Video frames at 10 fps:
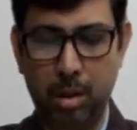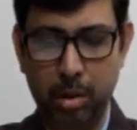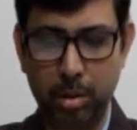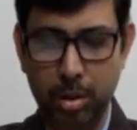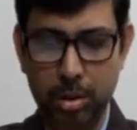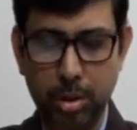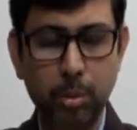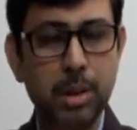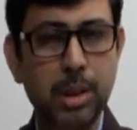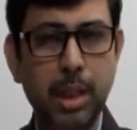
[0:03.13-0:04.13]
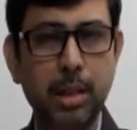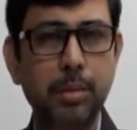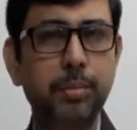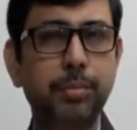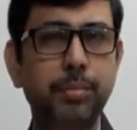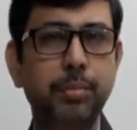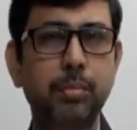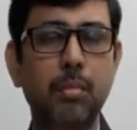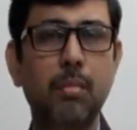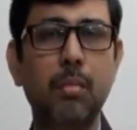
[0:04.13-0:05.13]
Good to see you once again
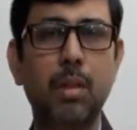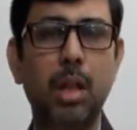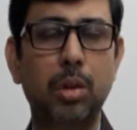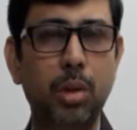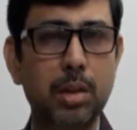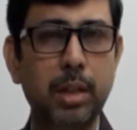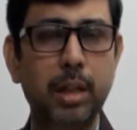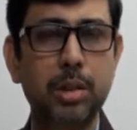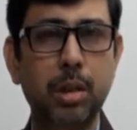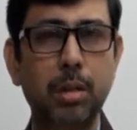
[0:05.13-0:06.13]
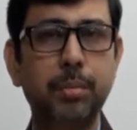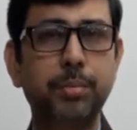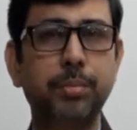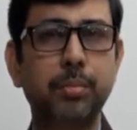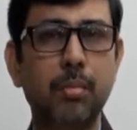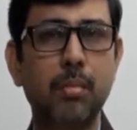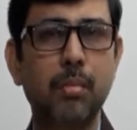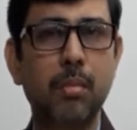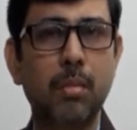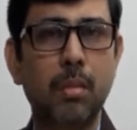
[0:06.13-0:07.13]
in today's lecture.
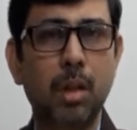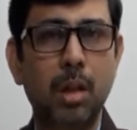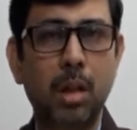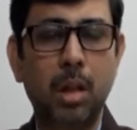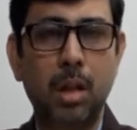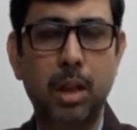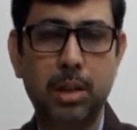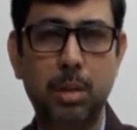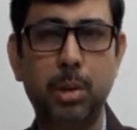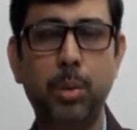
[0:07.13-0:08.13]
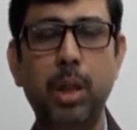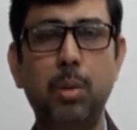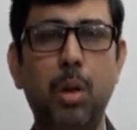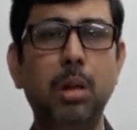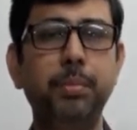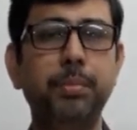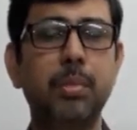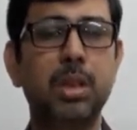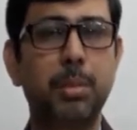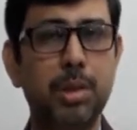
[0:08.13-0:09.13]
Lecture number
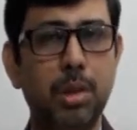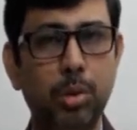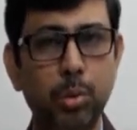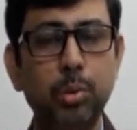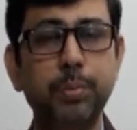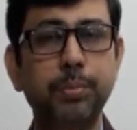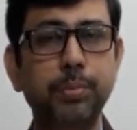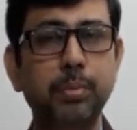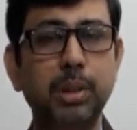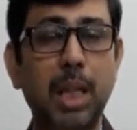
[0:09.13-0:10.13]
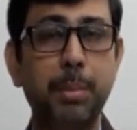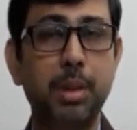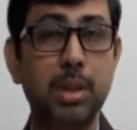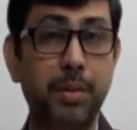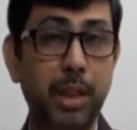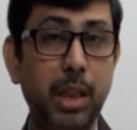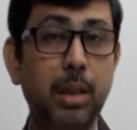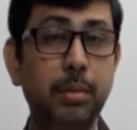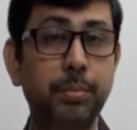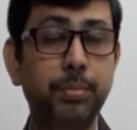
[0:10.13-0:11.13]
21, semester 2, chapter
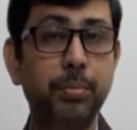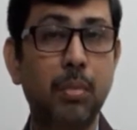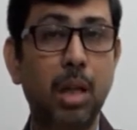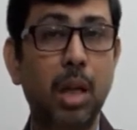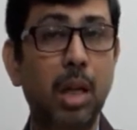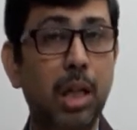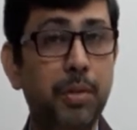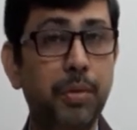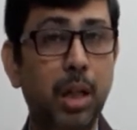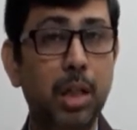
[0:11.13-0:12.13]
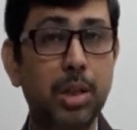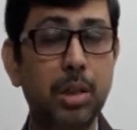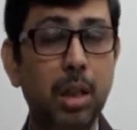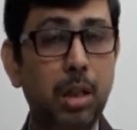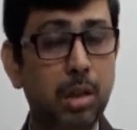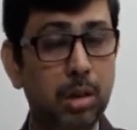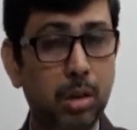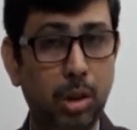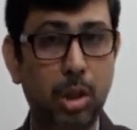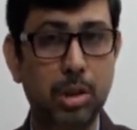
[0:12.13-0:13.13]
17, if conditional
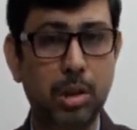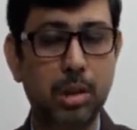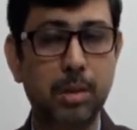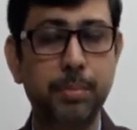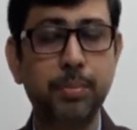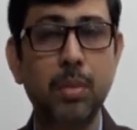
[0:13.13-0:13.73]
clauses.